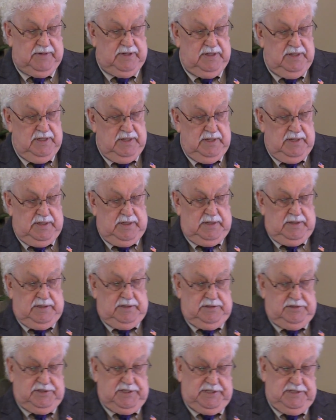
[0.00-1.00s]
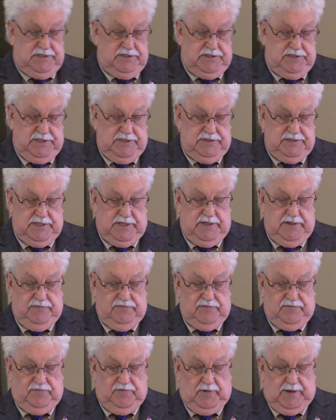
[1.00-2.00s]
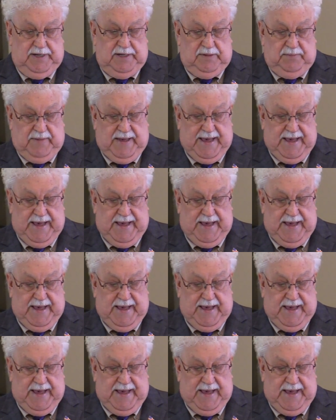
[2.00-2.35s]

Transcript: and she, she said he was a friend of